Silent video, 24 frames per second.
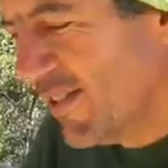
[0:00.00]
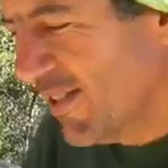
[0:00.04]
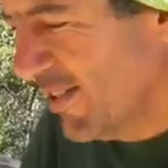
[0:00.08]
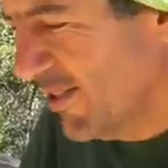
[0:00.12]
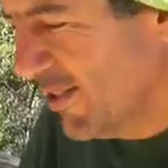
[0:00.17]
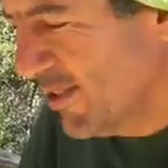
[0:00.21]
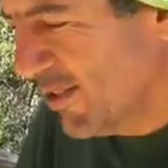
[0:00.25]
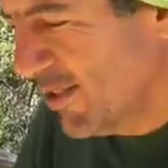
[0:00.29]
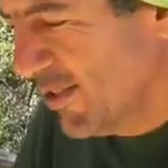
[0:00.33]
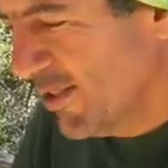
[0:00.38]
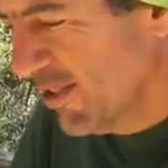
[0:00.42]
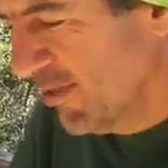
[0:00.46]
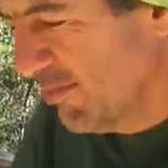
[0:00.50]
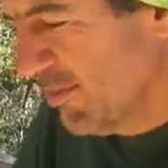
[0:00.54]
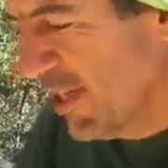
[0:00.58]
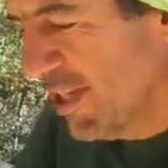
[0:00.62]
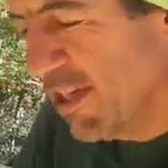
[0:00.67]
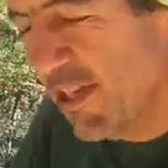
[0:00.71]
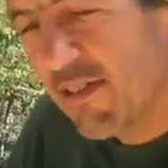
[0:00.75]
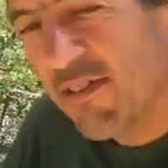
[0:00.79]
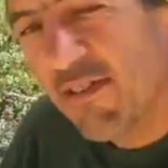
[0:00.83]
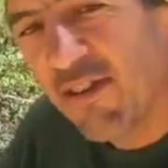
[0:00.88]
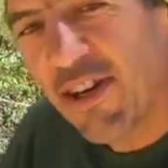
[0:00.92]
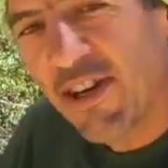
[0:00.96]
he's gonna
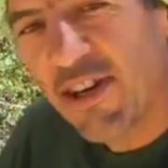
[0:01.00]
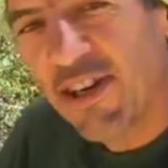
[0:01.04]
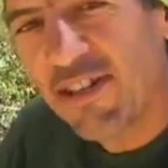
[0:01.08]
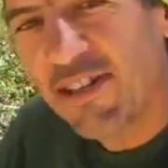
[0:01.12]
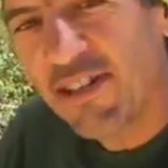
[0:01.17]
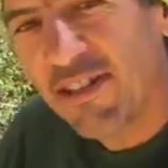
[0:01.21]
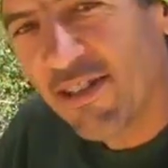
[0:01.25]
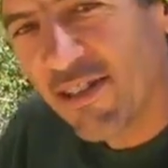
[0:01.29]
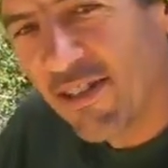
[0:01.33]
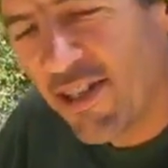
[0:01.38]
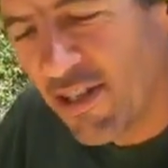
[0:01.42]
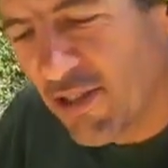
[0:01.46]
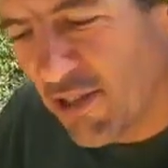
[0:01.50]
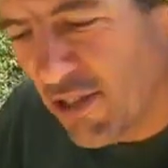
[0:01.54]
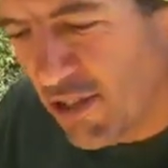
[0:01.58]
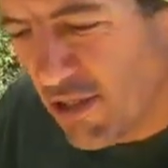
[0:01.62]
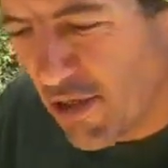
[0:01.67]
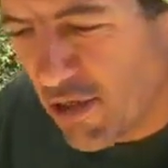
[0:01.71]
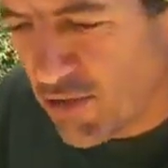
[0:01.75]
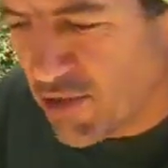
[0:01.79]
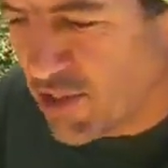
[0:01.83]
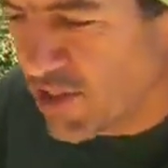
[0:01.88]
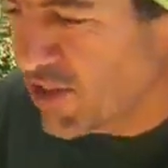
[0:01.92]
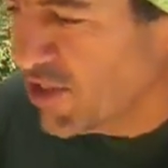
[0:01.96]
make it right, as he
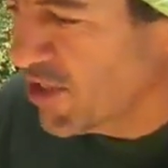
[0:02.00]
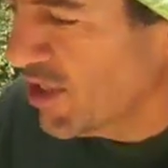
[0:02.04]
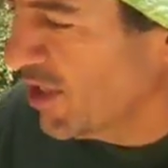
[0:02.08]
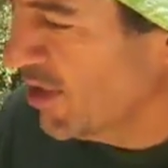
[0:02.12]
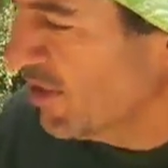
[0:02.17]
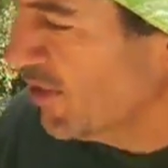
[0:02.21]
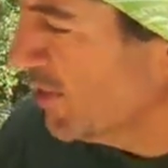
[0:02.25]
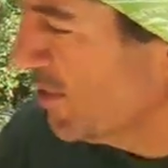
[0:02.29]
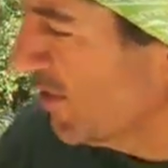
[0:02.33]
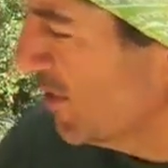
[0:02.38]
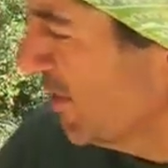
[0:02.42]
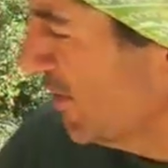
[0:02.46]
always does,